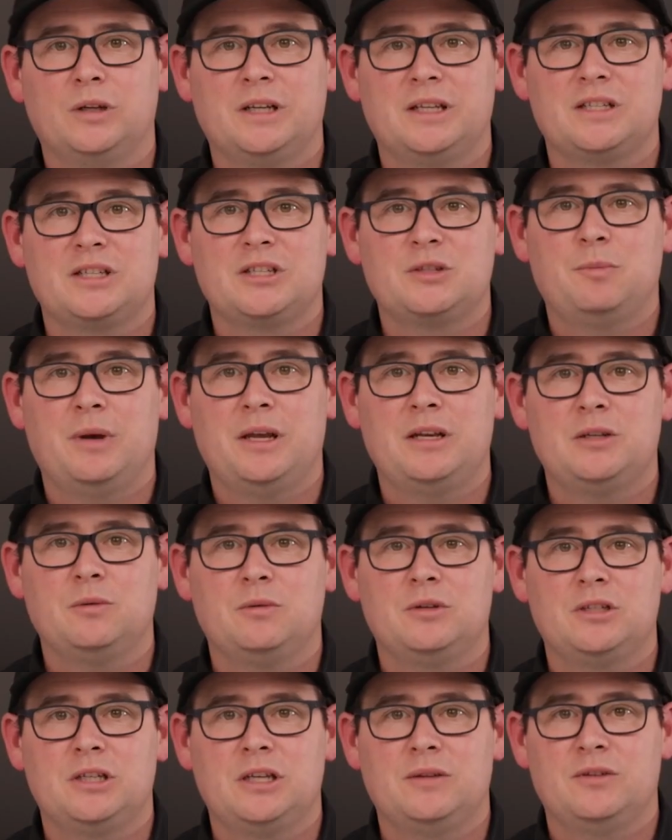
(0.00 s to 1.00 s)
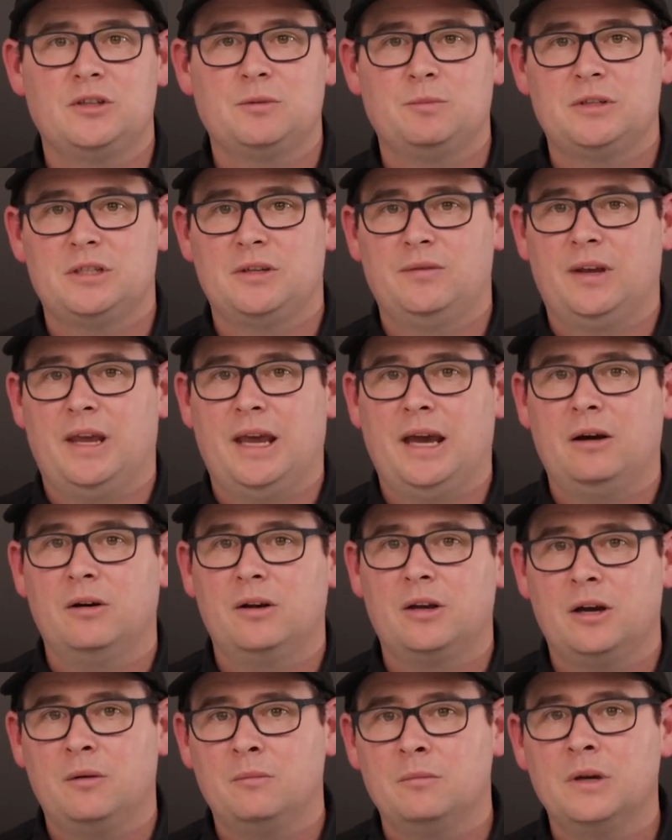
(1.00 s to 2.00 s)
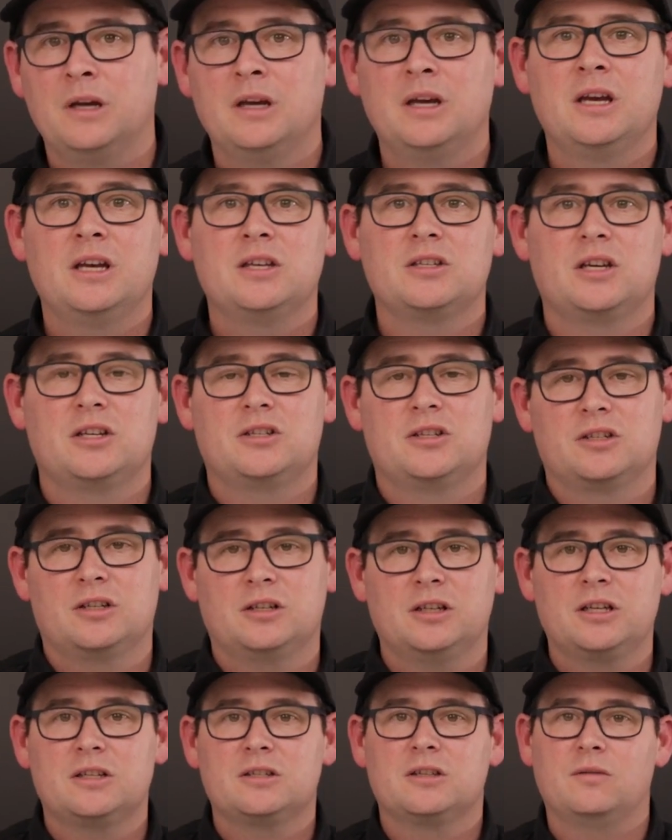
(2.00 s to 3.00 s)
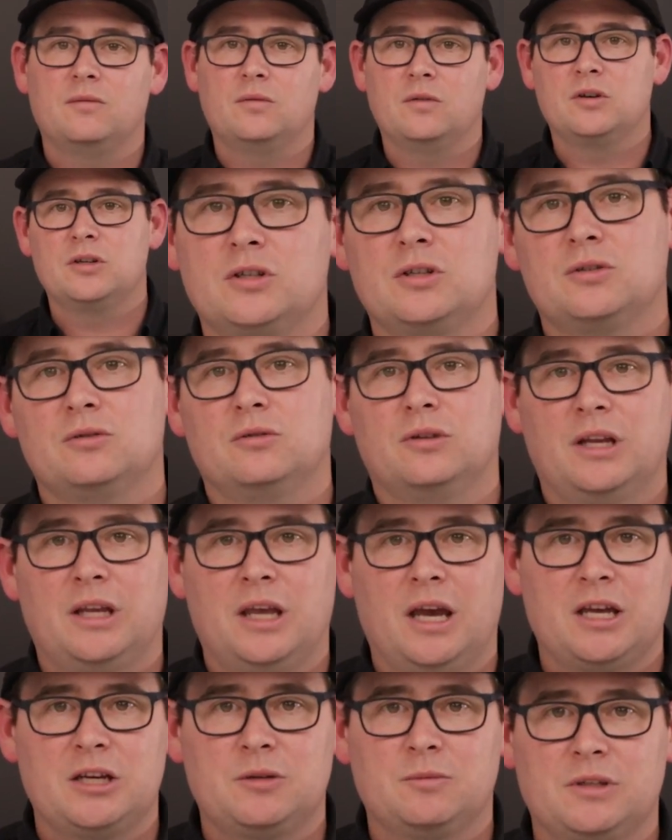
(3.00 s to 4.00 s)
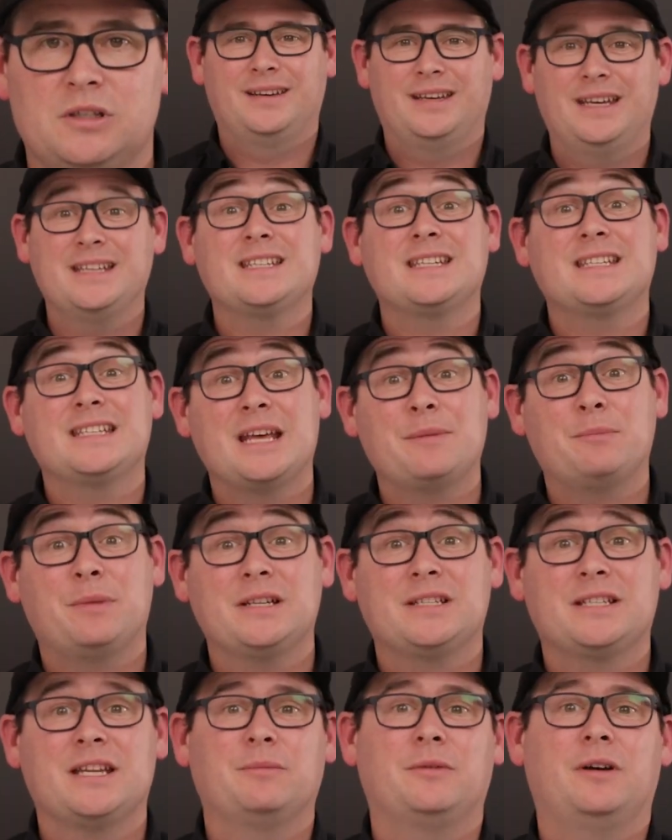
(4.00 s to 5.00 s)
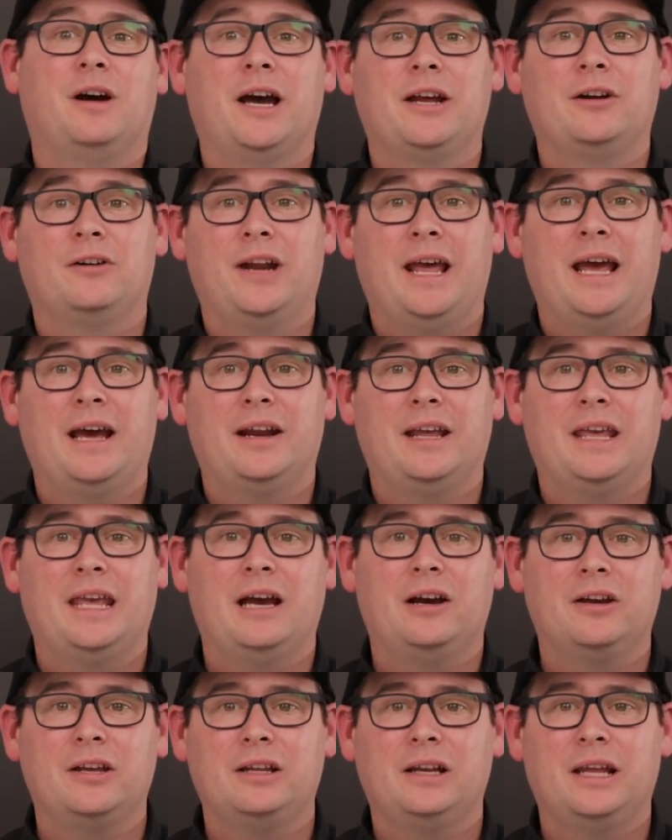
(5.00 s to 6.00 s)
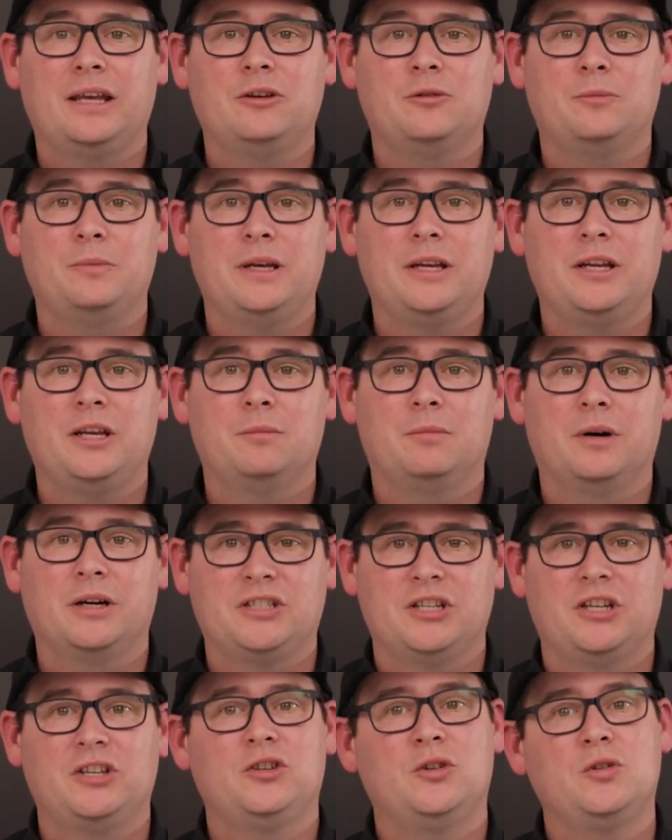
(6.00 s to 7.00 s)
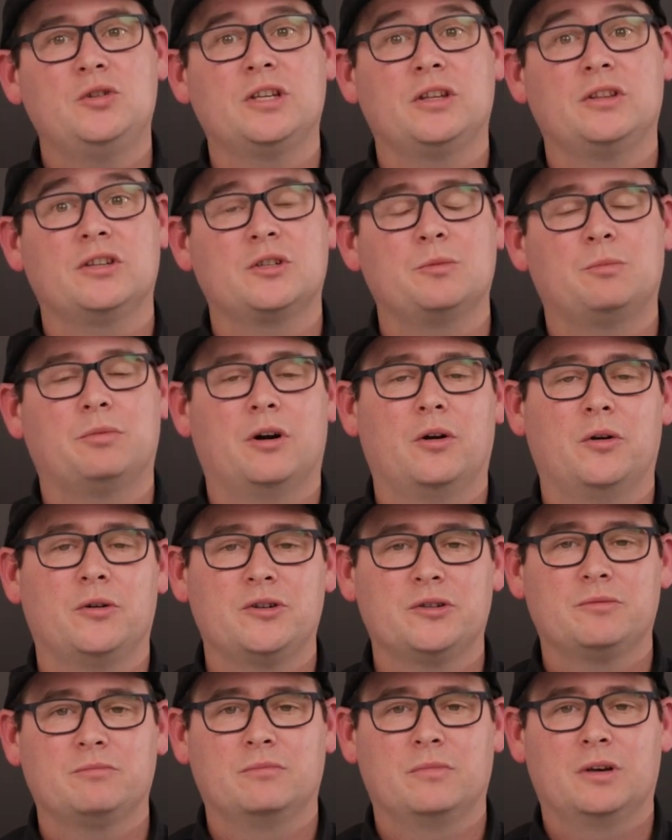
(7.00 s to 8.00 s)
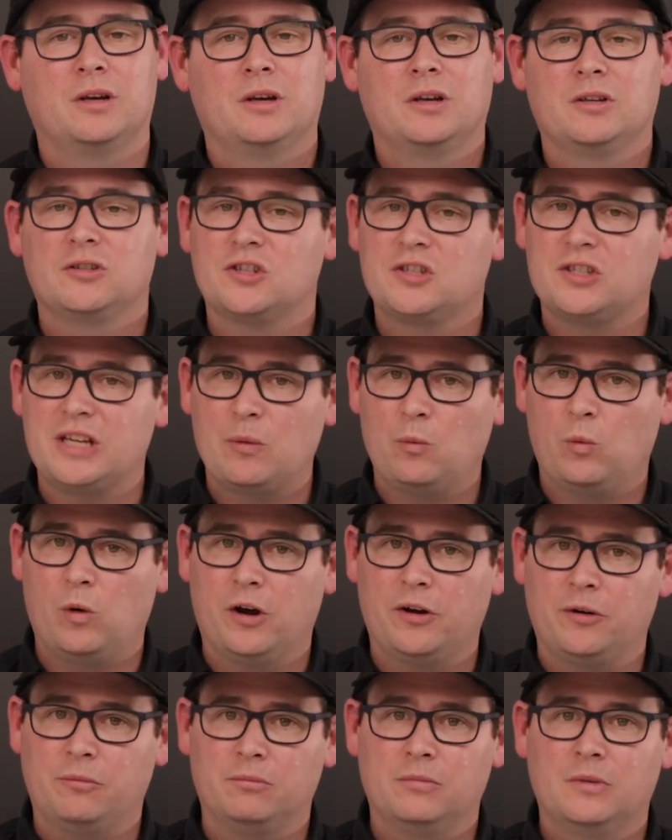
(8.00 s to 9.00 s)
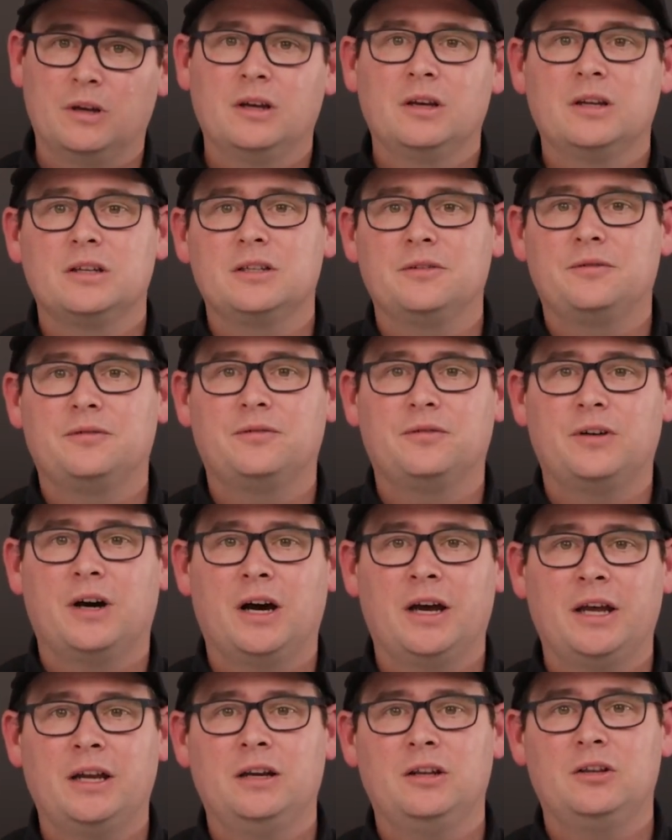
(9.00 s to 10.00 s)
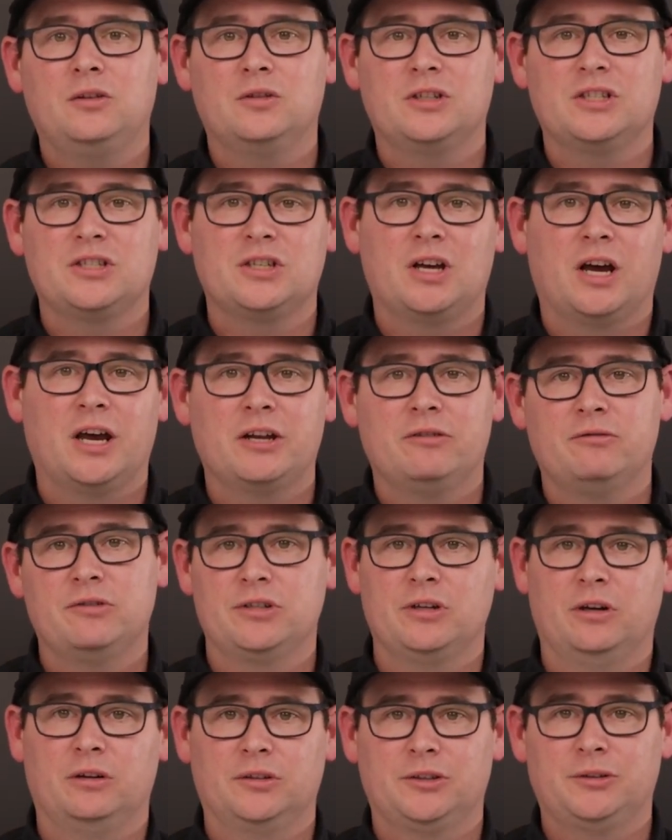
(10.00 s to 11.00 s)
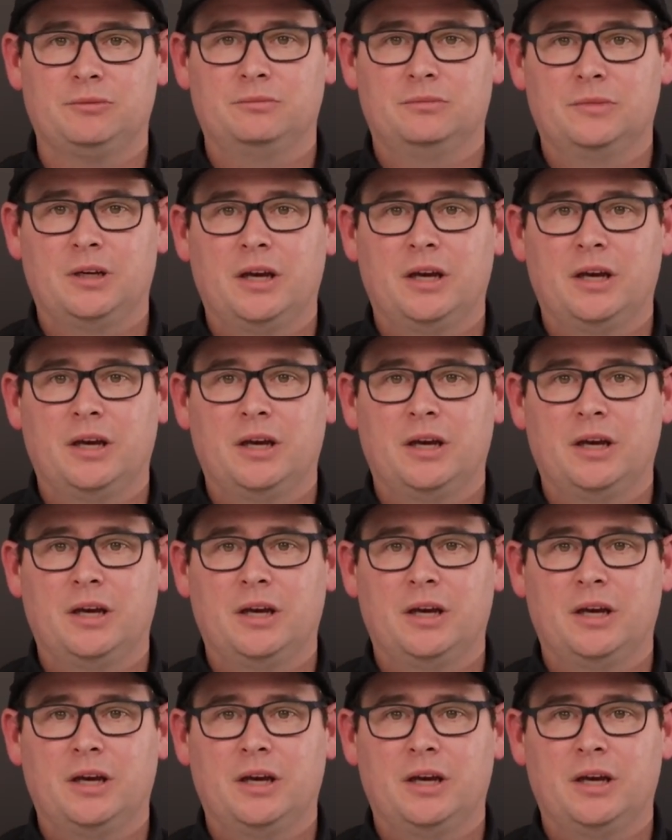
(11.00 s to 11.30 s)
willing to spend to achieve a specific outcome, such as clicks, conversions, or engagement. Here's a step-by-step guide on how to calculate your media budget using this approach. So step one, define your desired result.